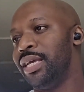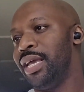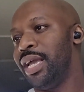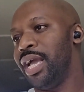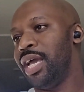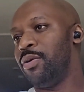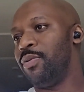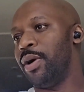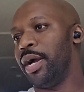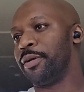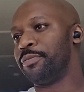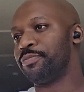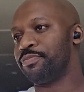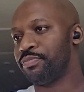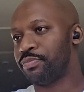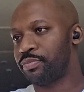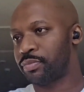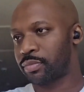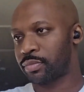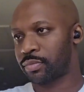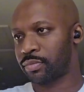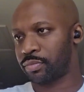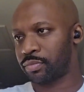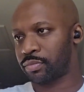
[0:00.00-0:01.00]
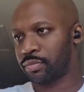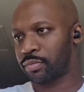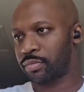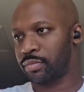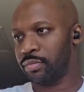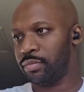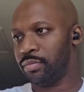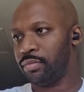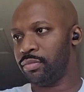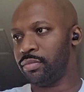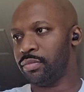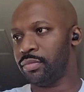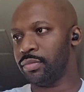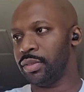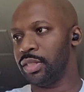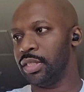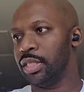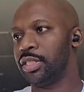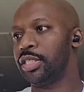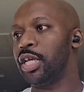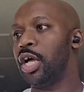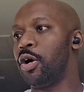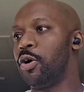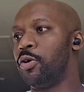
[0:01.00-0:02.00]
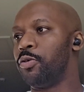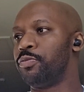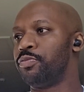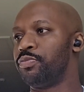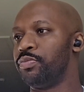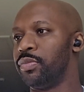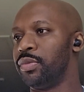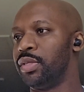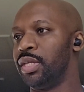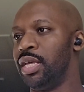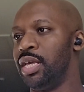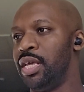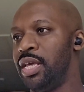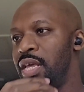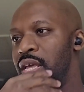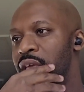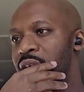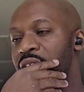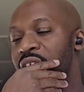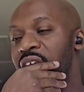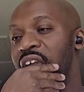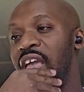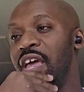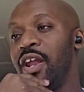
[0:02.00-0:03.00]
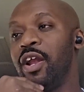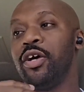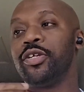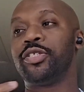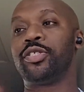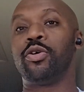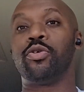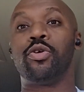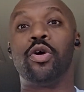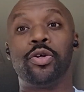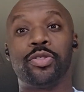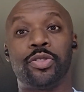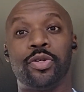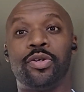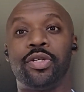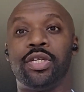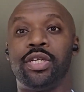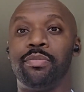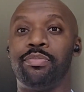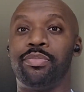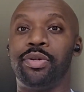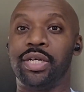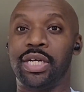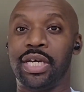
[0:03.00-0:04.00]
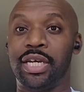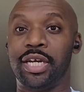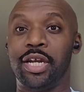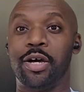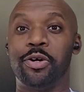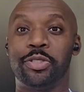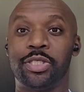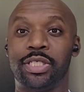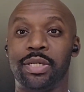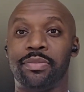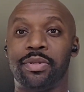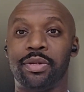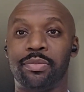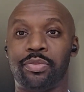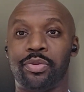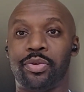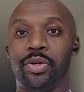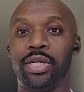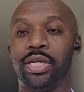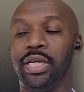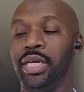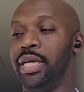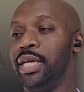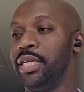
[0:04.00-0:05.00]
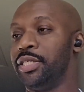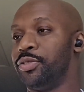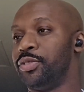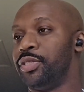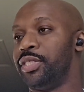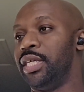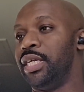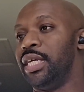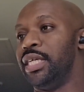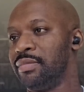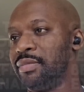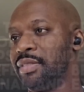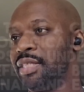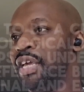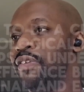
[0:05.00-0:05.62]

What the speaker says: Anyway, so It also goes on in the book and notes something pretty interesting.